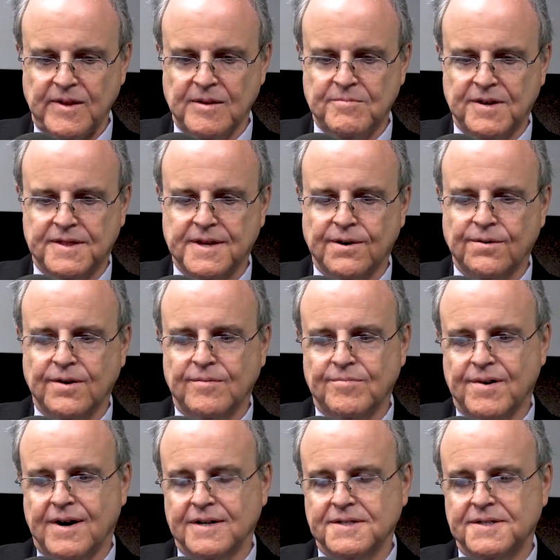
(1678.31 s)
but they were in
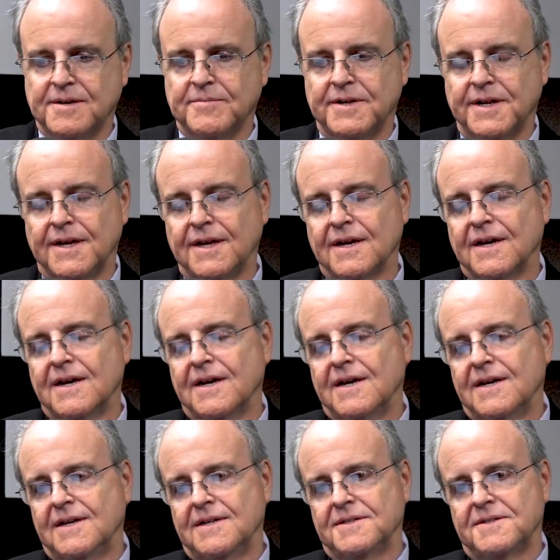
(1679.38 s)
proximity.
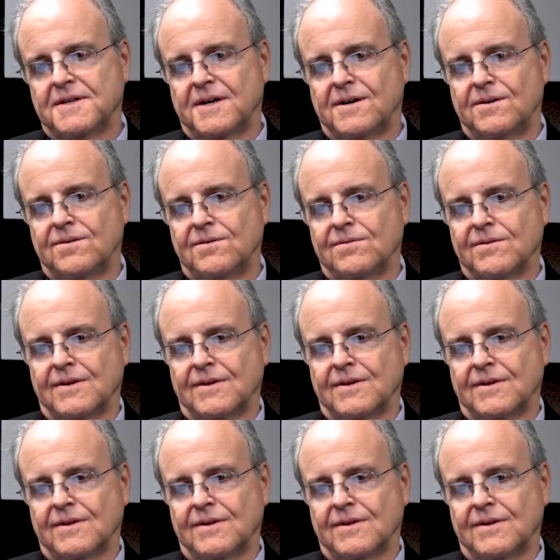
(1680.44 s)
So